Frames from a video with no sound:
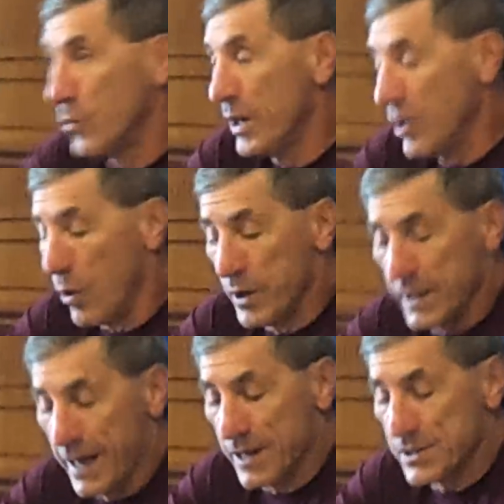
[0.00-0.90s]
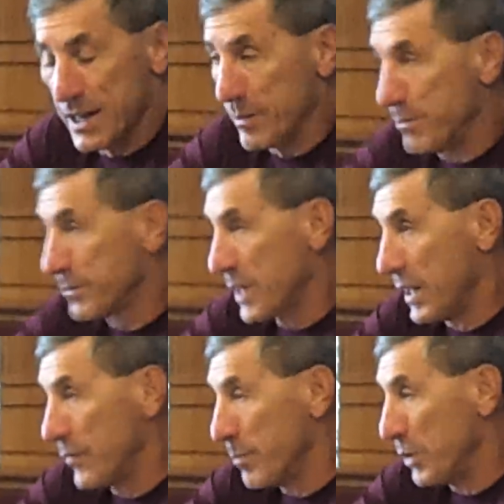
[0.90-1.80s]
we know he has that
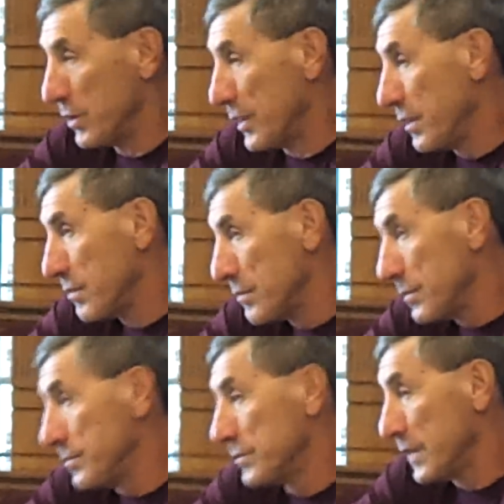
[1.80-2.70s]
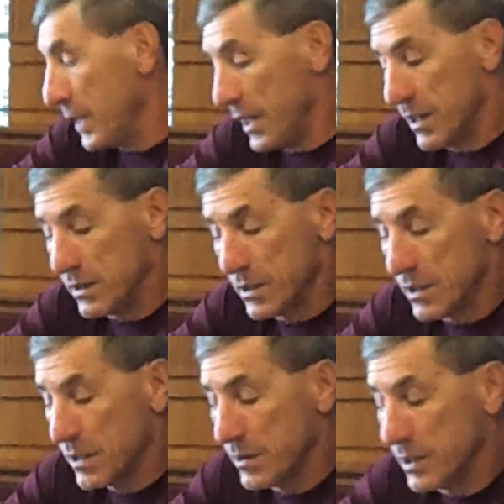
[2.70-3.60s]
kind of ability. And,
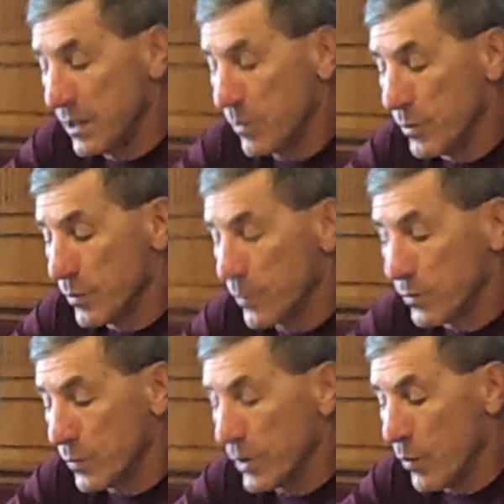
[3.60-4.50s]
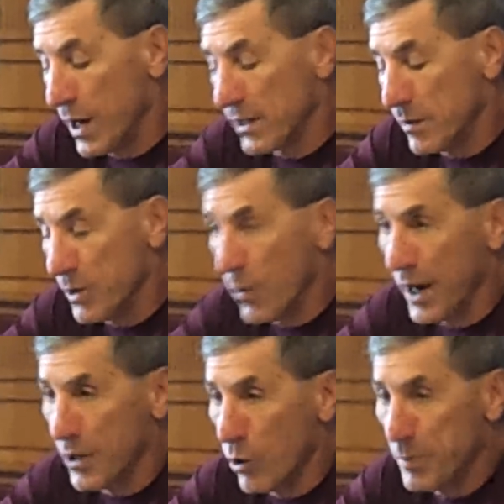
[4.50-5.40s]
uh, you know, we wanted to be
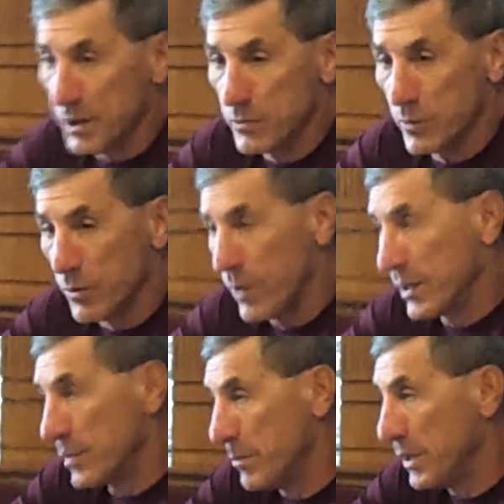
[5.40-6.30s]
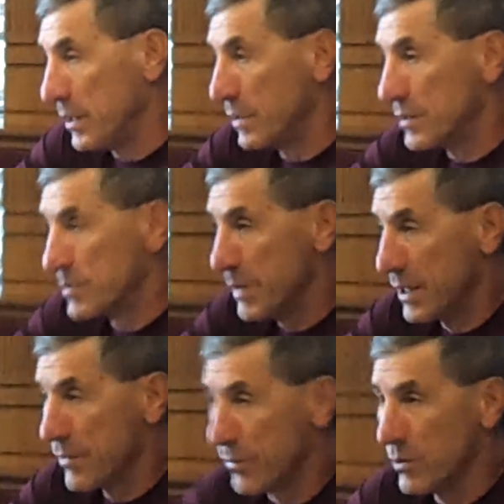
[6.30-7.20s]
wide open. We wanted to be in as
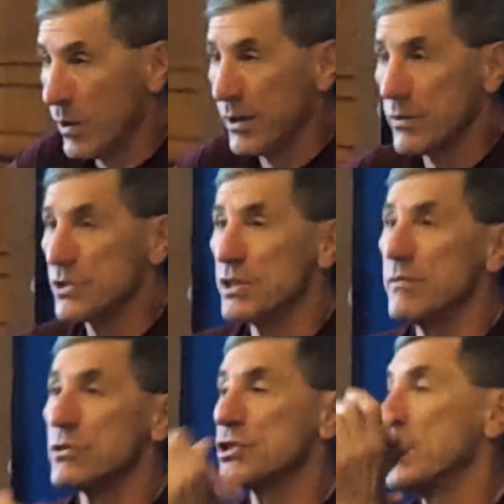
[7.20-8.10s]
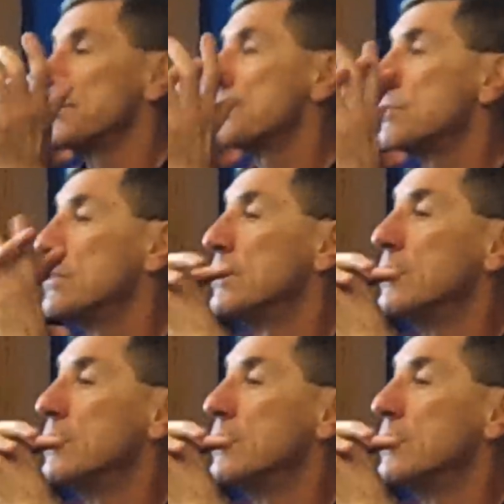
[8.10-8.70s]
many three wide receiver sets